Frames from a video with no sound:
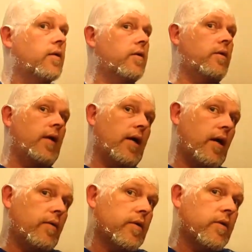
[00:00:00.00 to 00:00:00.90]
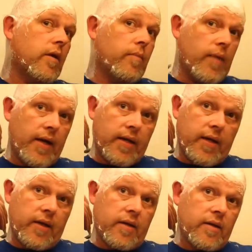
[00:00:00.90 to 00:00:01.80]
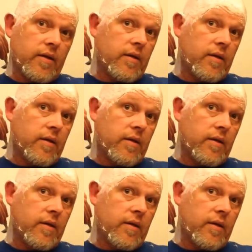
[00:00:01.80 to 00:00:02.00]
To do that, I always start back here.